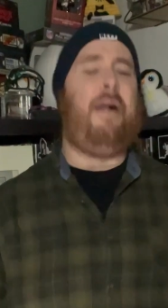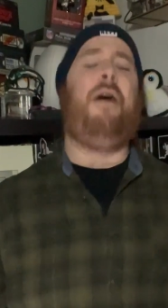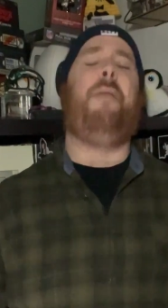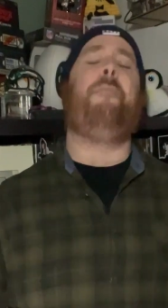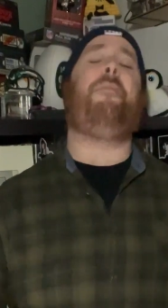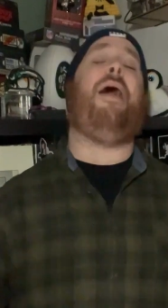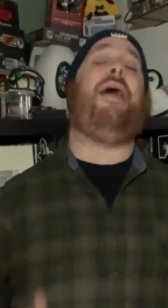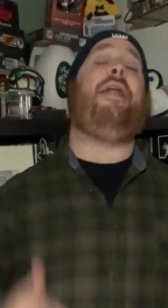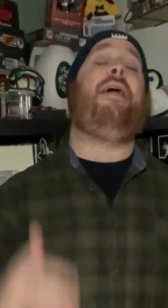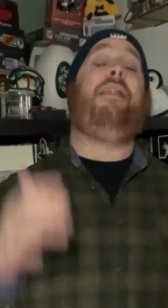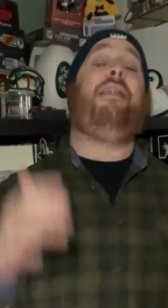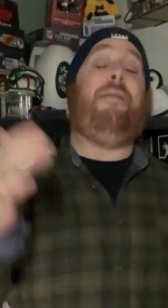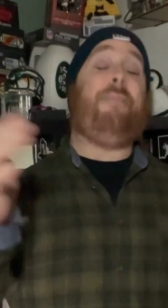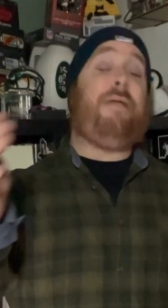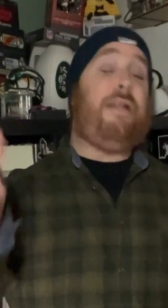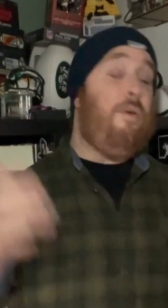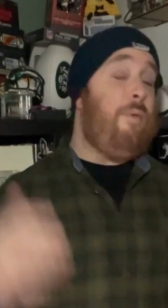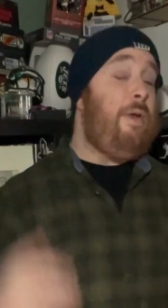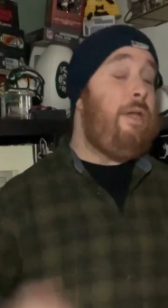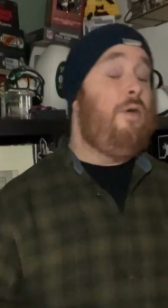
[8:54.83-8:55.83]
But let me
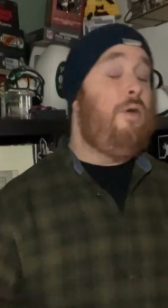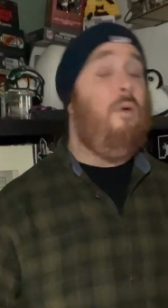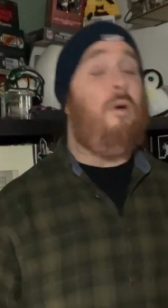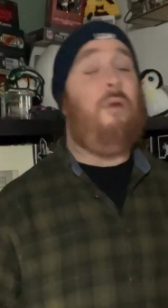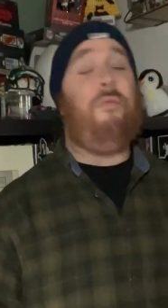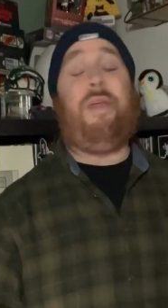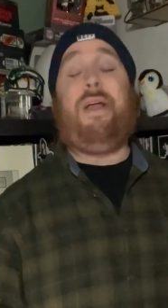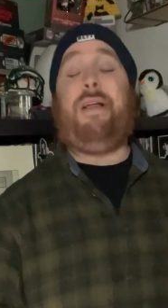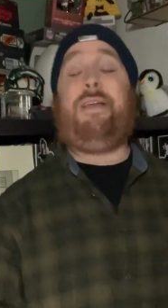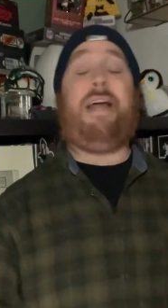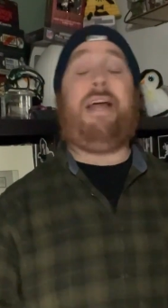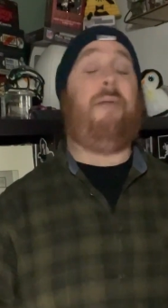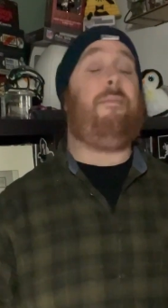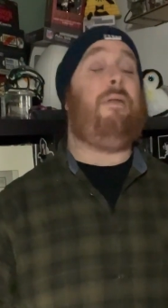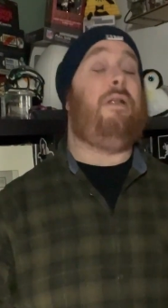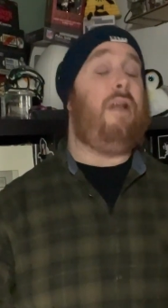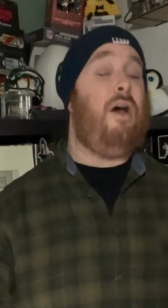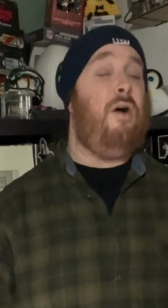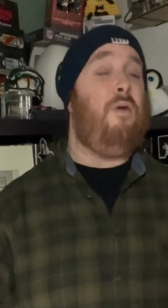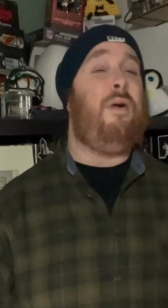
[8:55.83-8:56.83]
know what you all think down
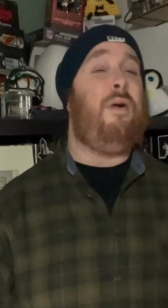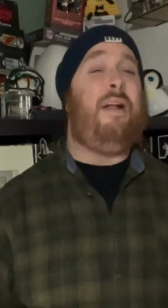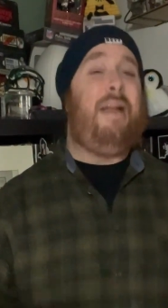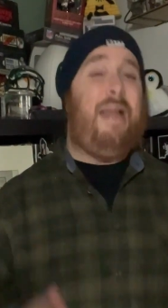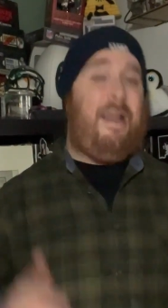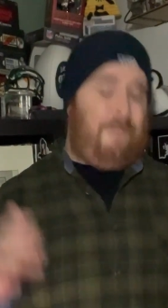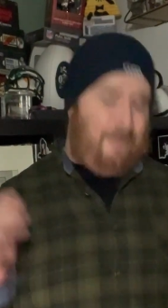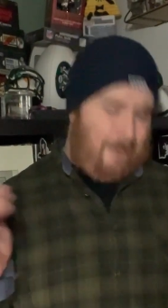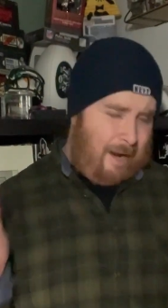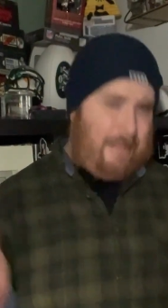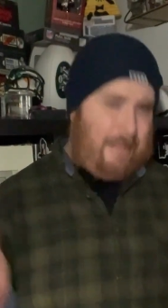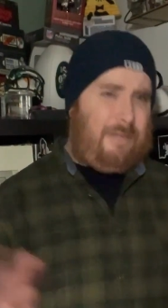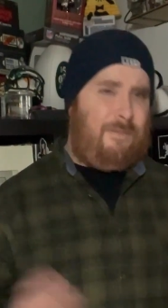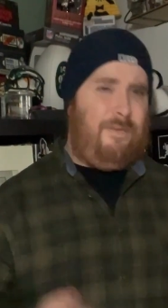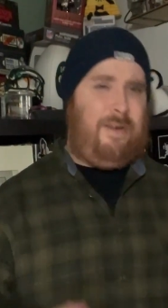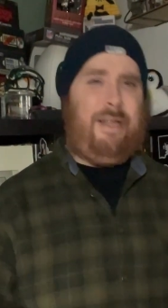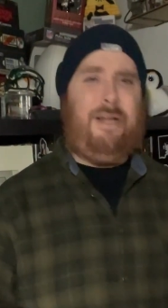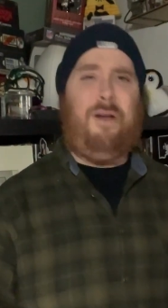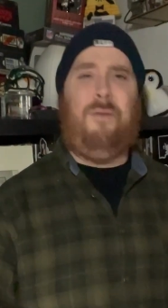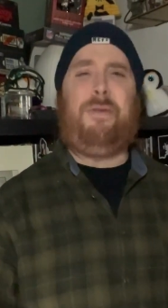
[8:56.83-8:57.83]
below. If you like the
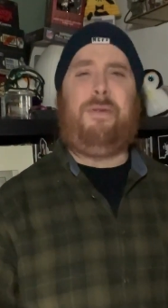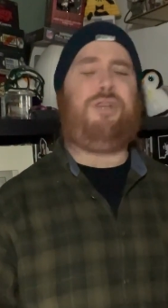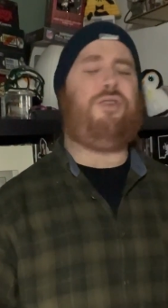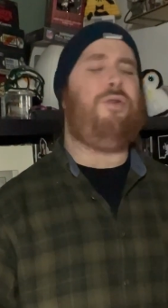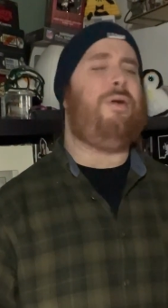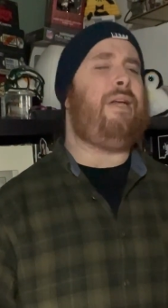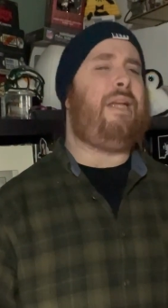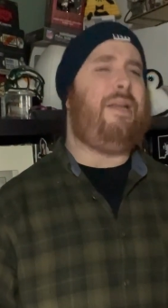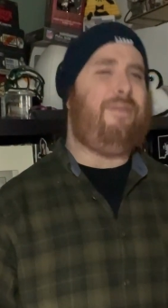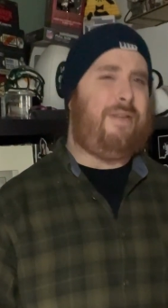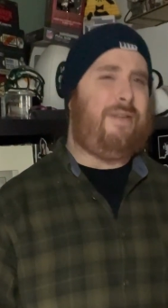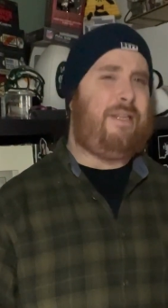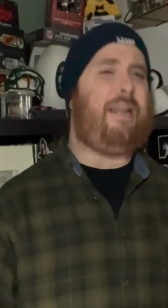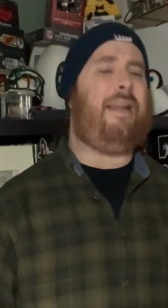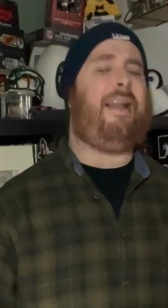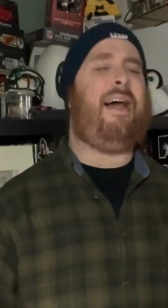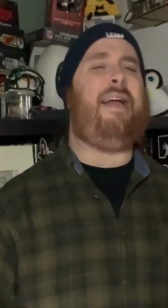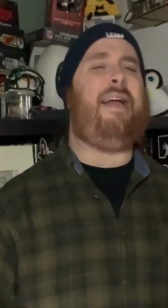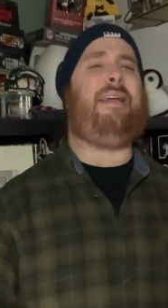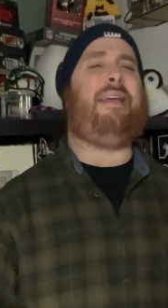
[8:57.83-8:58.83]
video, be sure to give us a
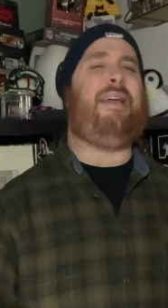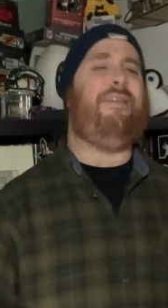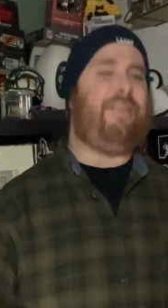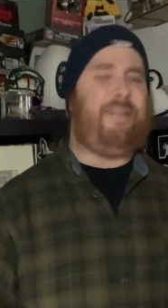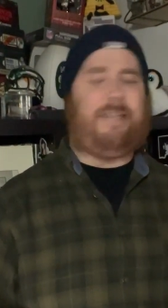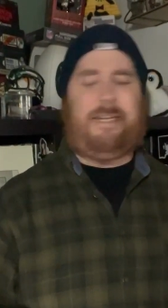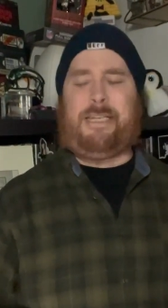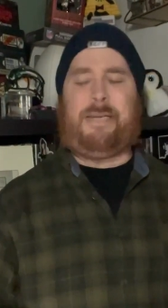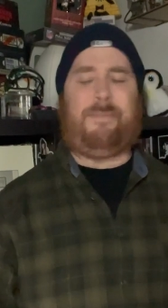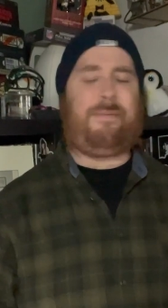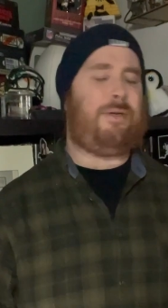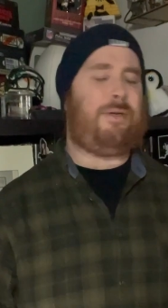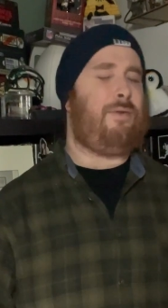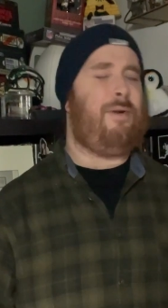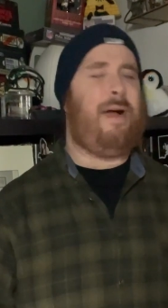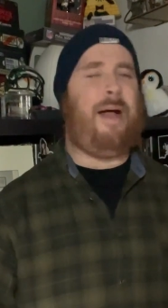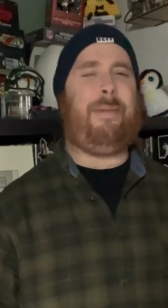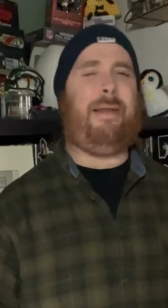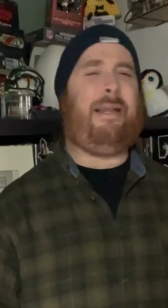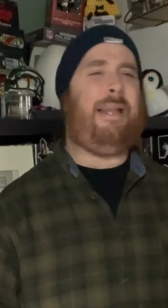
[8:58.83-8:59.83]
like, give us a
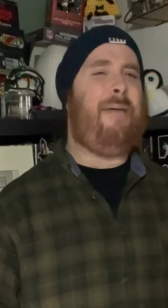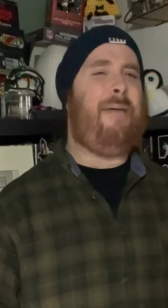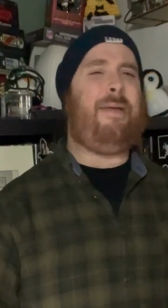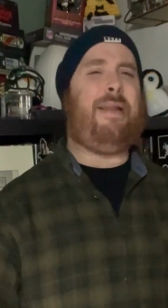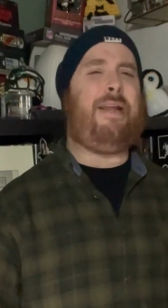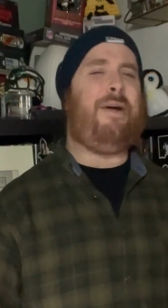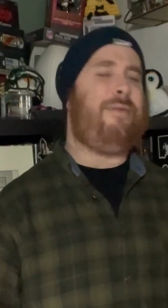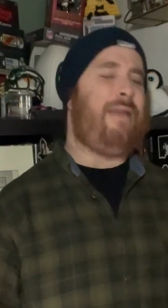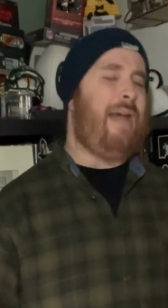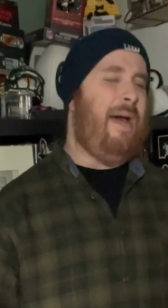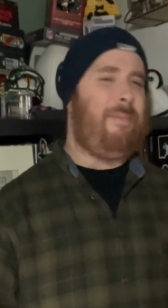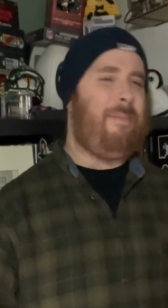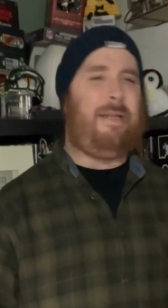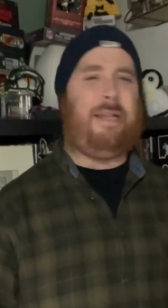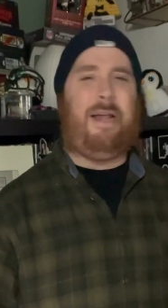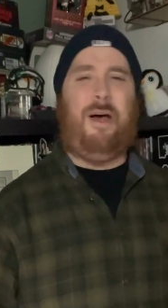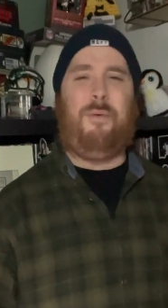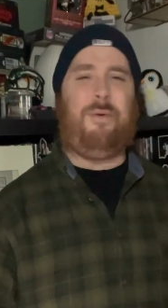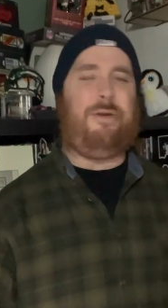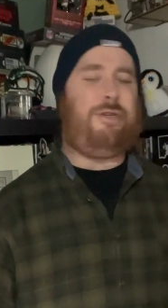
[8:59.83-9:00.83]
subscribe, and let me know down
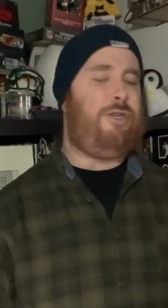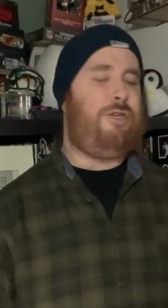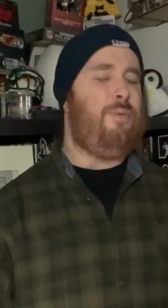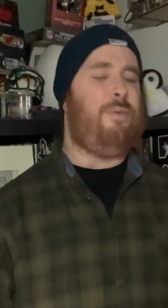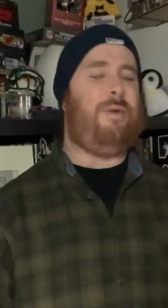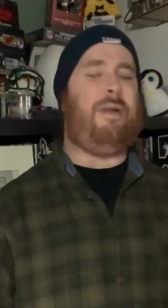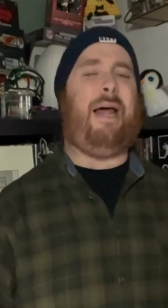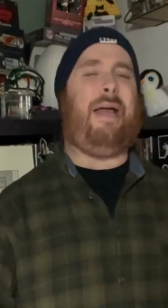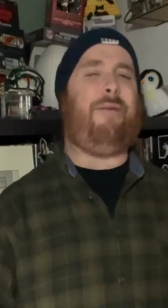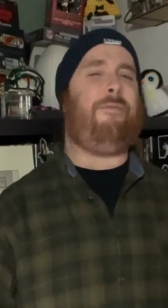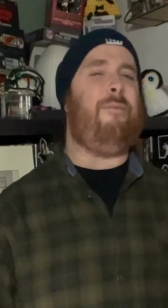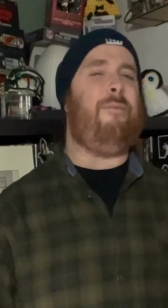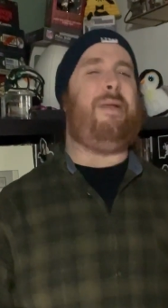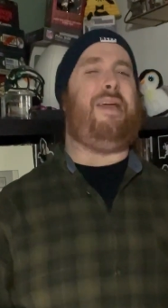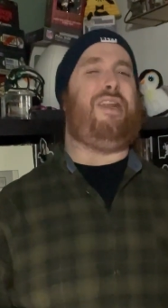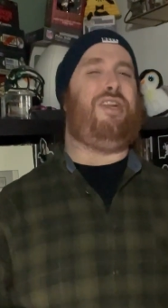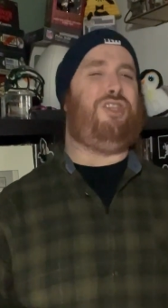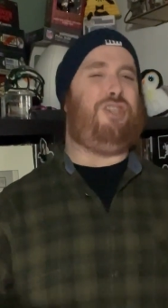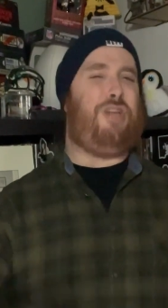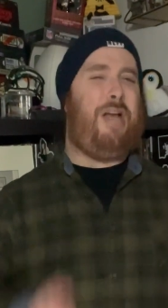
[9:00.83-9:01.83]
below what you would like for me
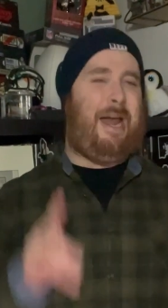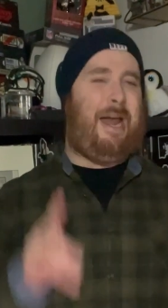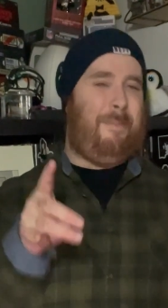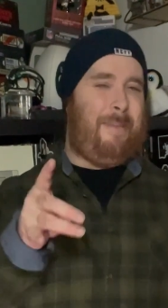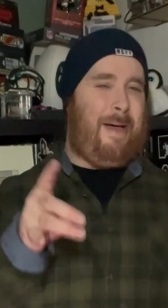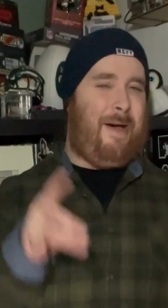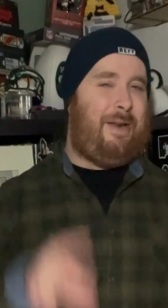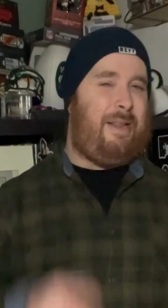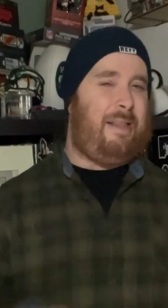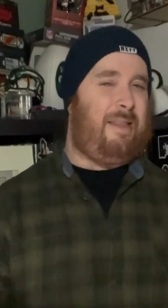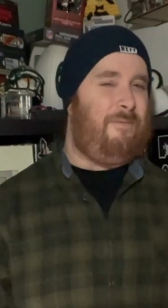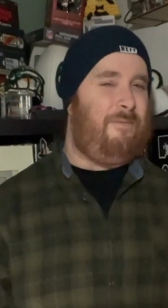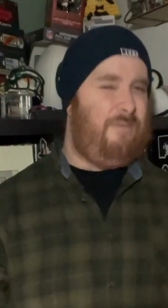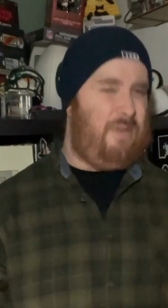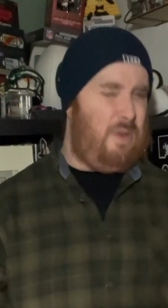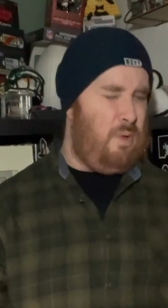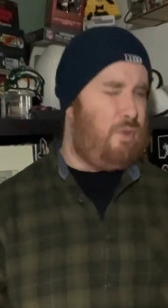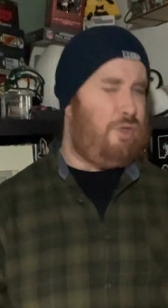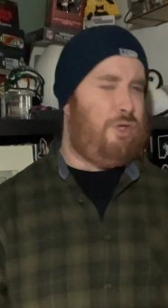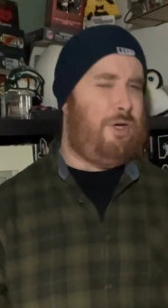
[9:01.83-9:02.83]
to chat about in the
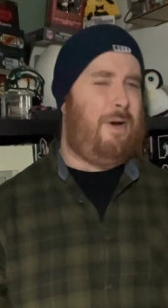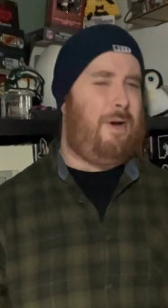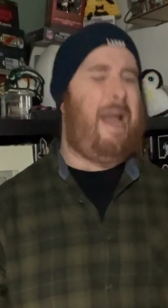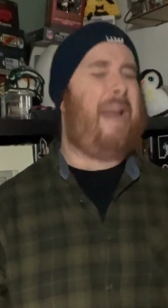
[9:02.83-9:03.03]
future.